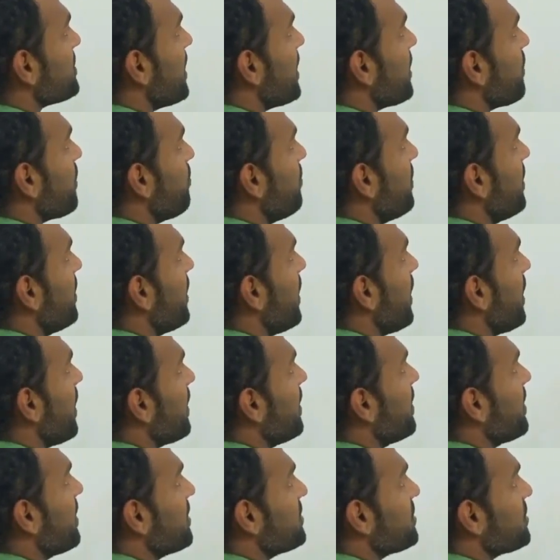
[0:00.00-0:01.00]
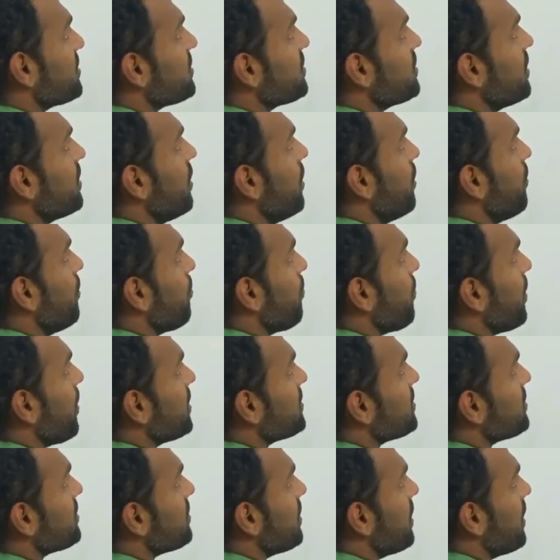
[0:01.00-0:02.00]
at B and it is
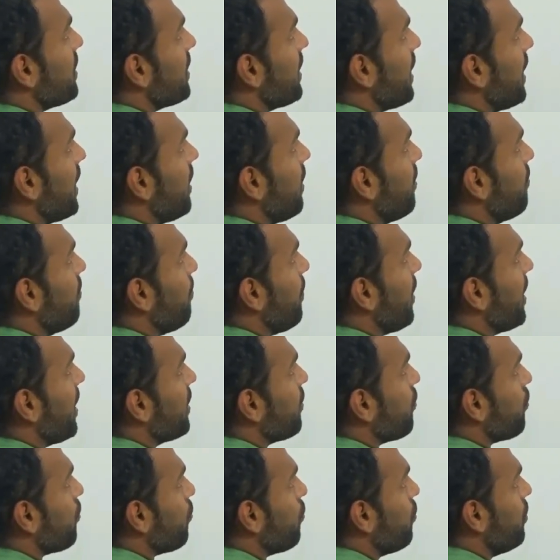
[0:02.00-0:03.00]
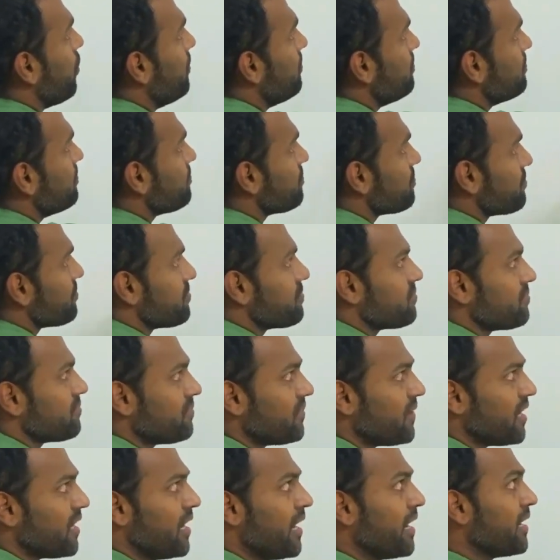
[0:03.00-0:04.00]
plus 10 microcoulomb.
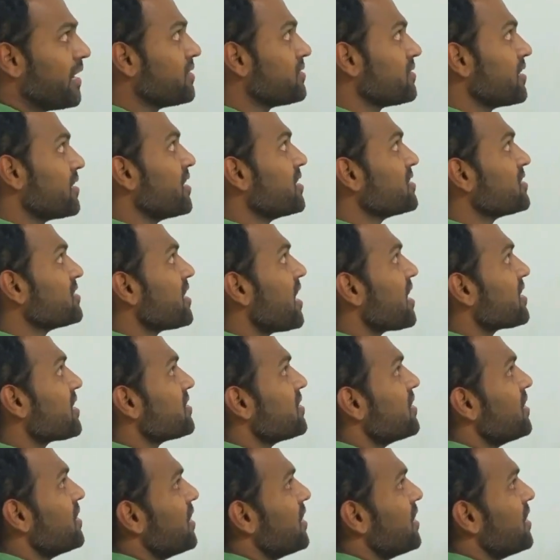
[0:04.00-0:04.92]
And third charge